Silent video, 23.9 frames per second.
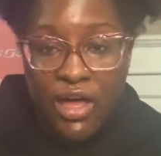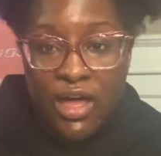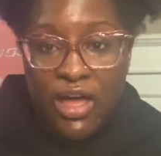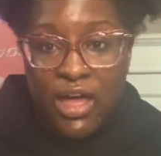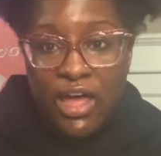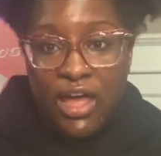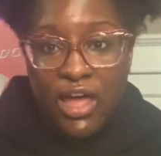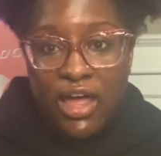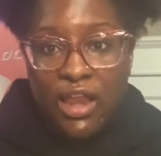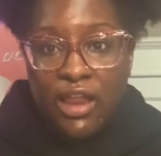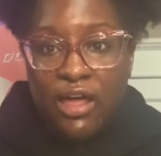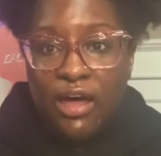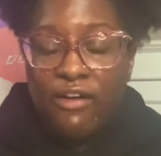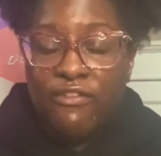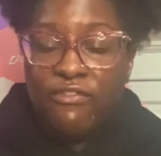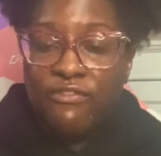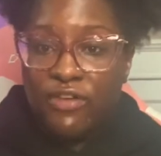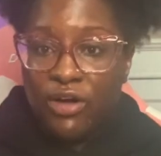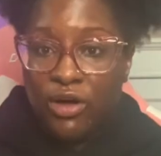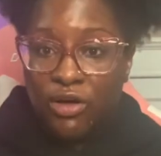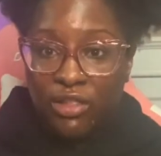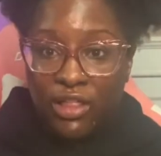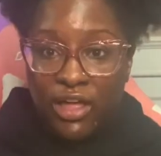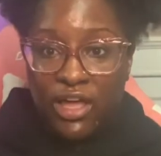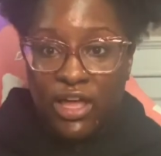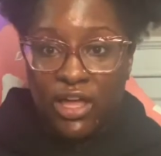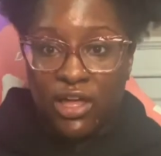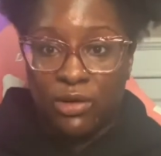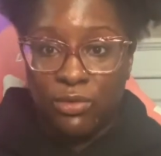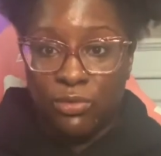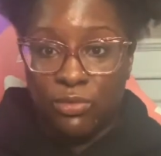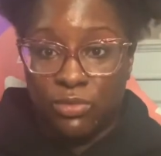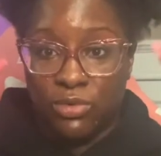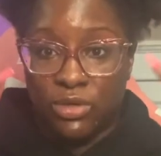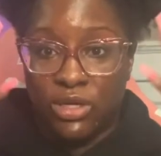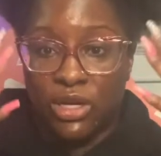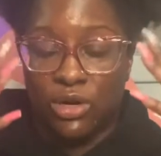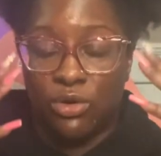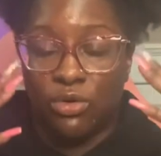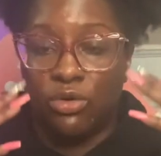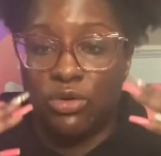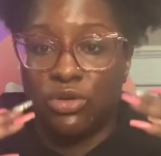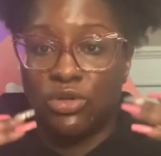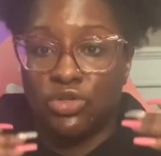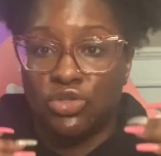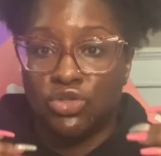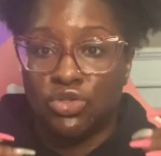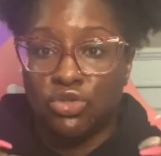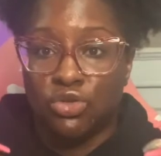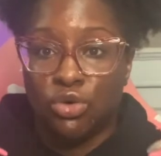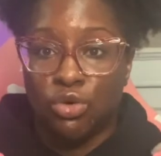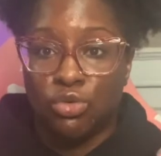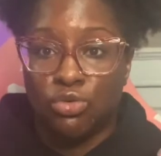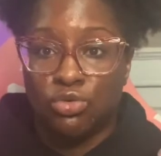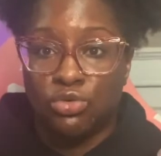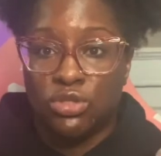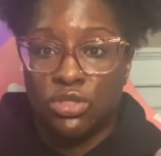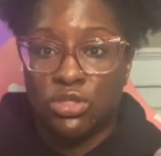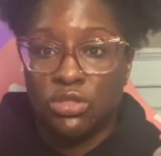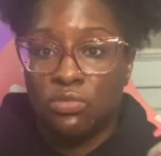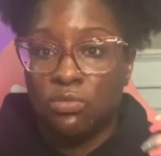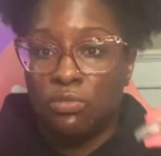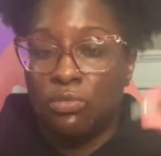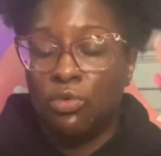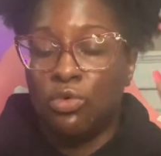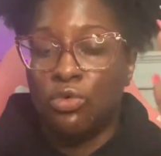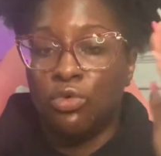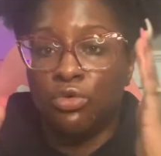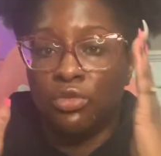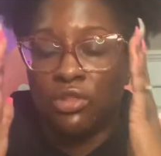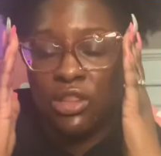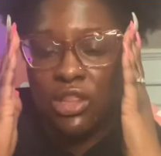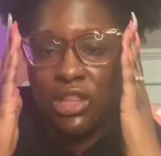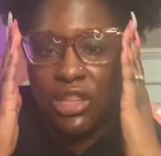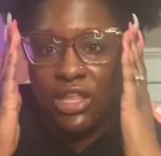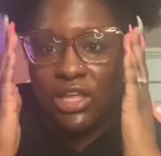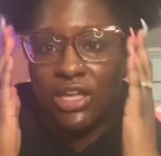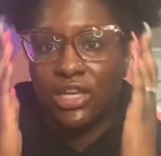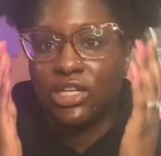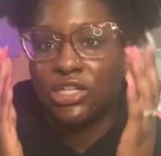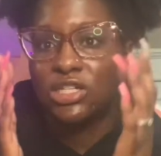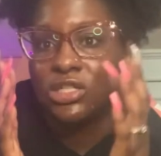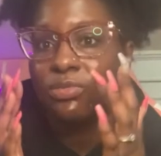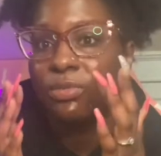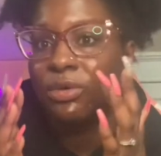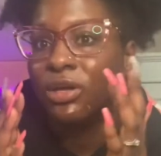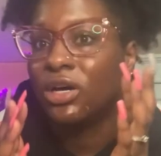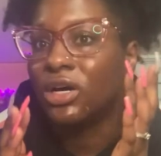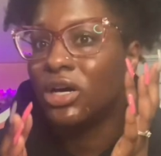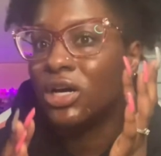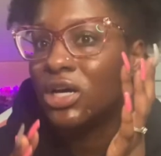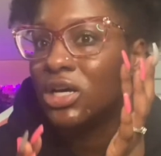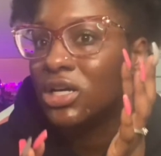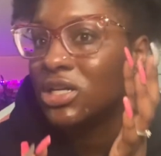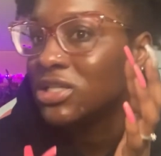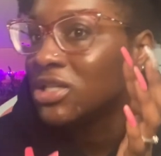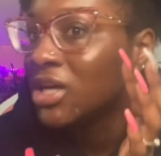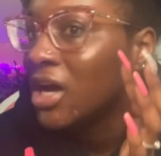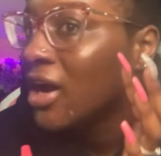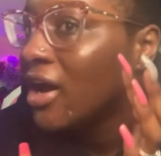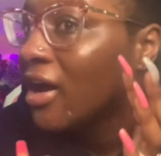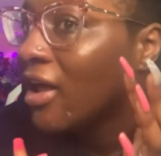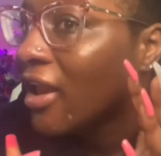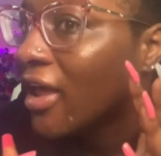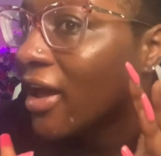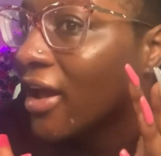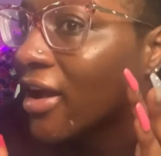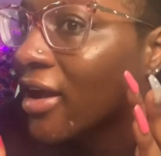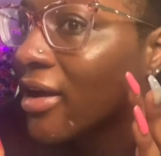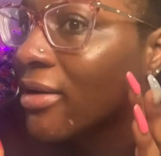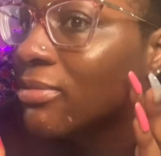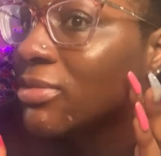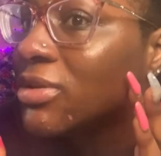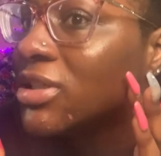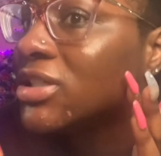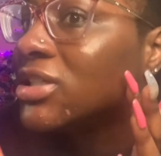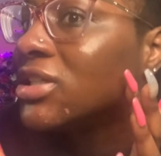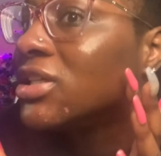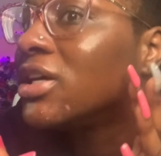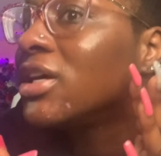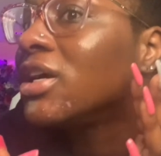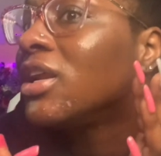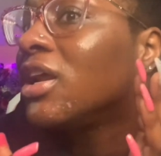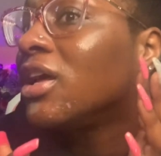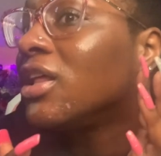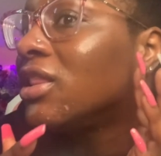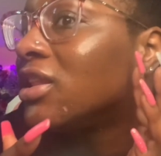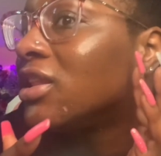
and I felt like it went on so smoothly, just because, like, I'm just looking at